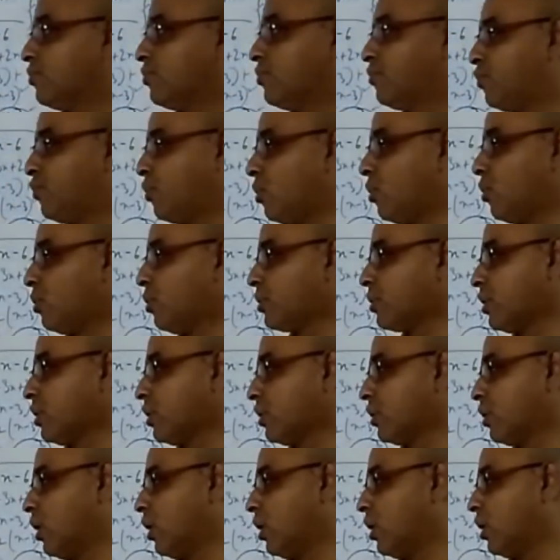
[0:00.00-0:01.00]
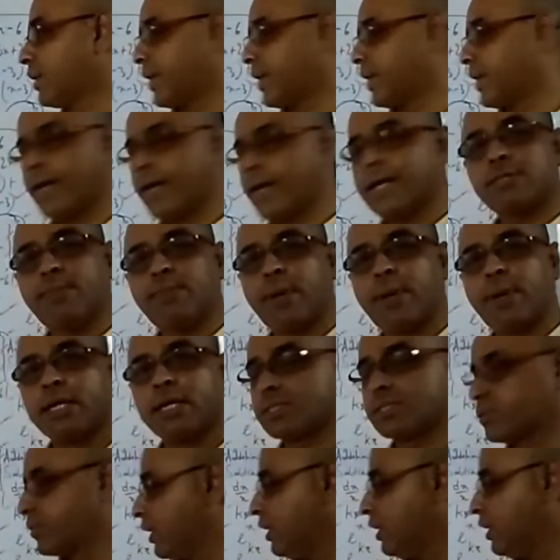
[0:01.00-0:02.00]
4 log x
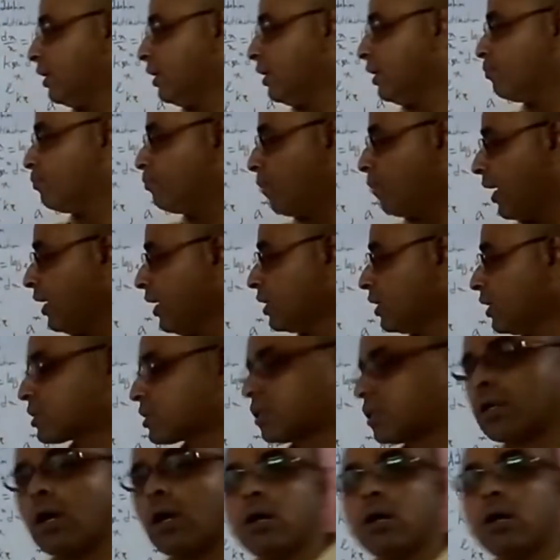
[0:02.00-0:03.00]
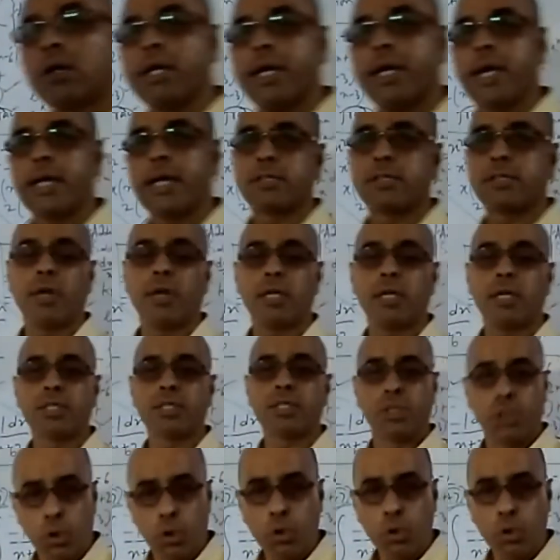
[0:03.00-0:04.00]
minus 3 minus log x
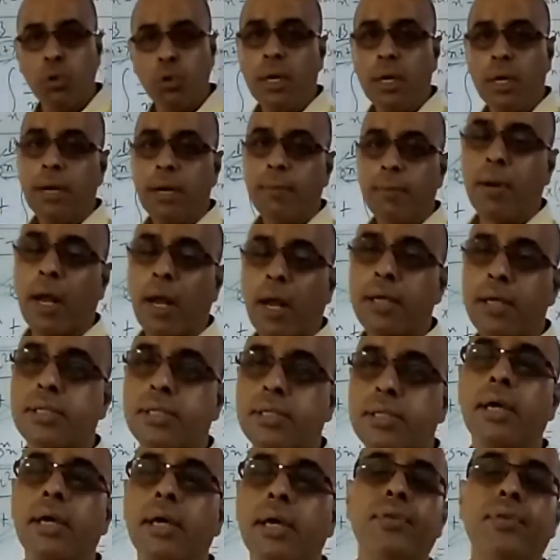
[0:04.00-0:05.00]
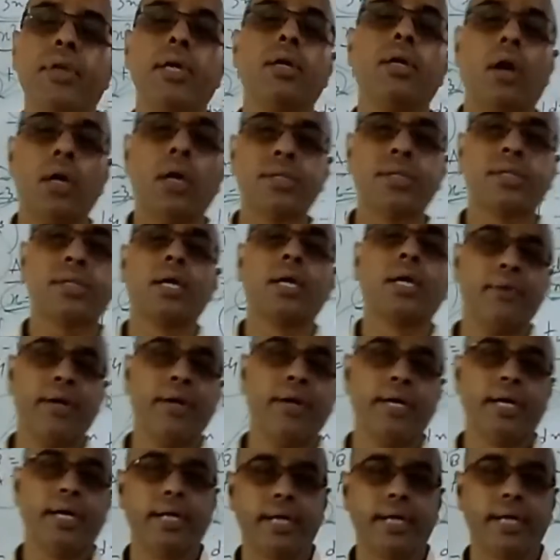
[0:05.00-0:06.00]
plus 2 plus the constant of
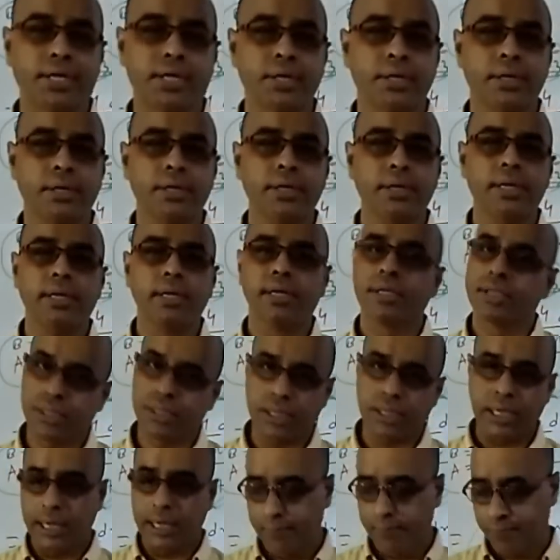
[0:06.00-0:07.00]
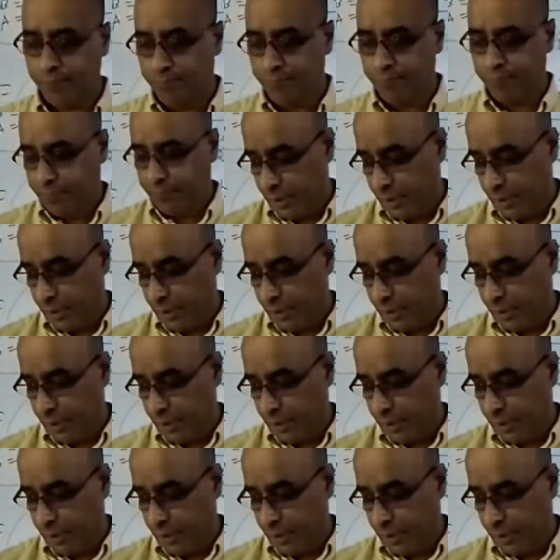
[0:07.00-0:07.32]
integration c.